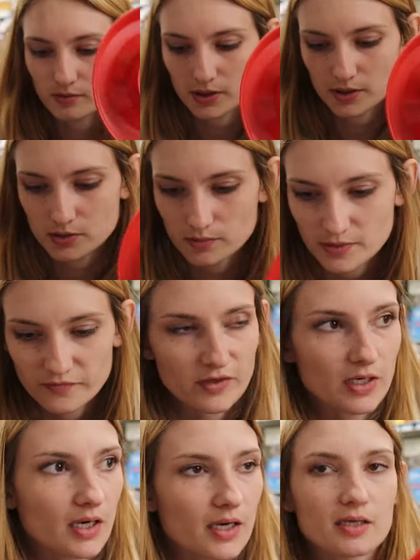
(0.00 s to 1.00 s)
Okay, so we've
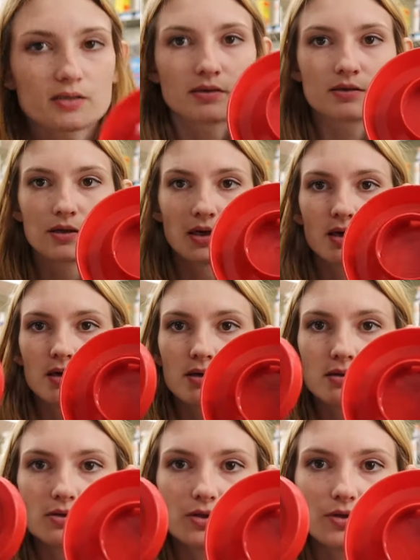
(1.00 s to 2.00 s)
got
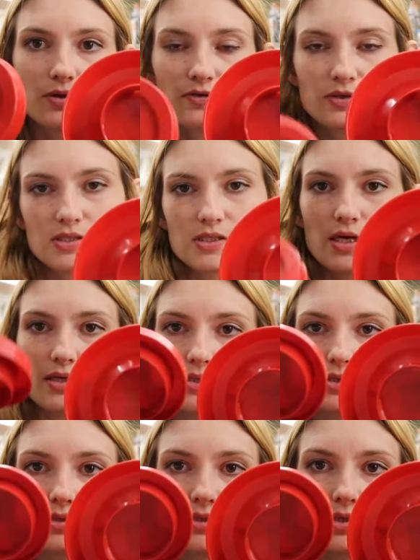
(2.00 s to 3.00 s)
two different
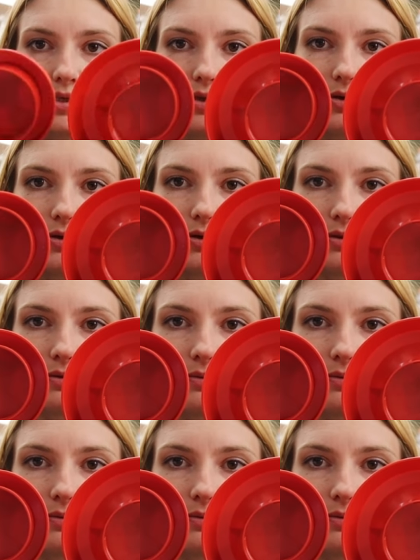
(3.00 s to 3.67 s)
sizes here.